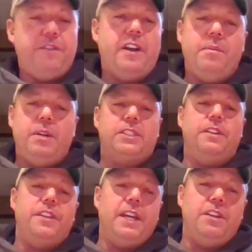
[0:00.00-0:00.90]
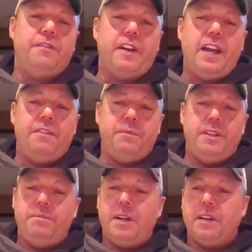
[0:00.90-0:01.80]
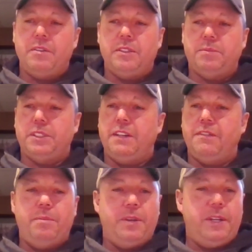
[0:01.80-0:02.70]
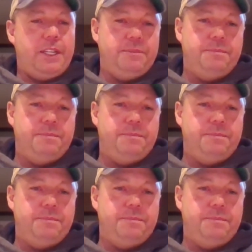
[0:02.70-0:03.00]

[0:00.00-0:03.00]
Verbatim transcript: very much, and thank you for having me. And Merry Christmas to everybody.